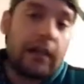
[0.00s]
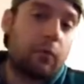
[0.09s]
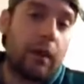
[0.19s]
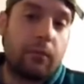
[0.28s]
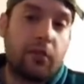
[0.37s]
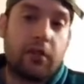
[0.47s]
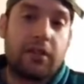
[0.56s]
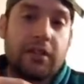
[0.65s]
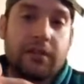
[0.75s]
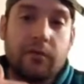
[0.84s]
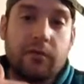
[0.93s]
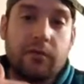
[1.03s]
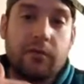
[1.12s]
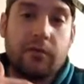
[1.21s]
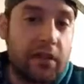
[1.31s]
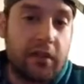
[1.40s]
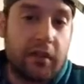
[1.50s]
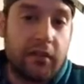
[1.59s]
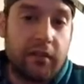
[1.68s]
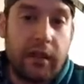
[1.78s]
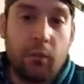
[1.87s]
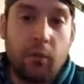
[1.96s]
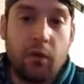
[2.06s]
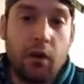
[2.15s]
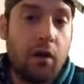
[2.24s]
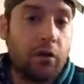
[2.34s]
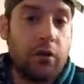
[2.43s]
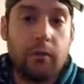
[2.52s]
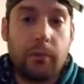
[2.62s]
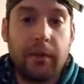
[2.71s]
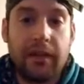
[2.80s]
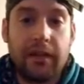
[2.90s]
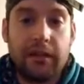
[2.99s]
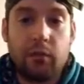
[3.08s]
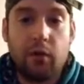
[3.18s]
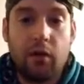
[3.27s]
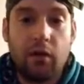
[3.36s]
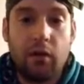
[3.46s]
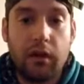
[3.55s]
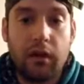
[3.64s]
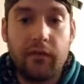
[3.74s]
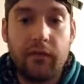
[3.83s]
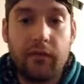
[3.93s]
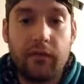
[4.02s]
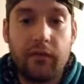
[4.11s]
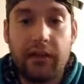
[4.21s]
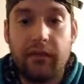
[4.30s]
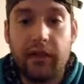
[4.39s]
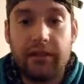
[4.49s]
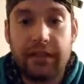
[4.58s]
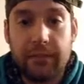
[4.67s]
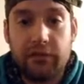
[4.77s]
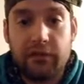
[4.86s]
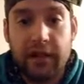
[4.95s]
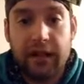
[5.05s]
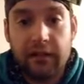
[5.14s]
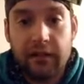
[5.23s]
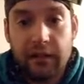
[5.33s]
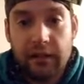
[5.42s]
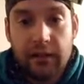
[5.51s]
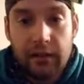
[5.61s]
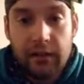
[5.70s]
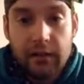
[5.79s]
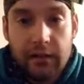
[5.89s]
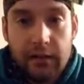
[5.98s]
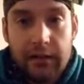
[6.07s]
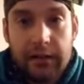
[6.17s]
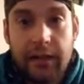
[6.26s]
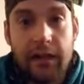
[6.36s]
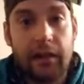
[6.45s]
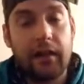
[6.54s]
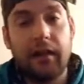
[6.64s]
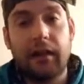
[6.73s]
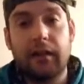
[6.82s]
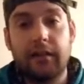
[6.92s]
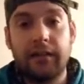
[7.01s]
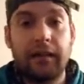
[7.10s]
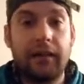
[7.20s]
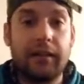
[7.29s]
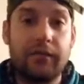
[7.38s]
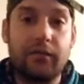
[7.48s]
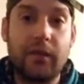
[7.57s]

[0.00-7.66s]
We're able to just off each other, and we're all human beings. We're all of a same strand. Yeah, yeah.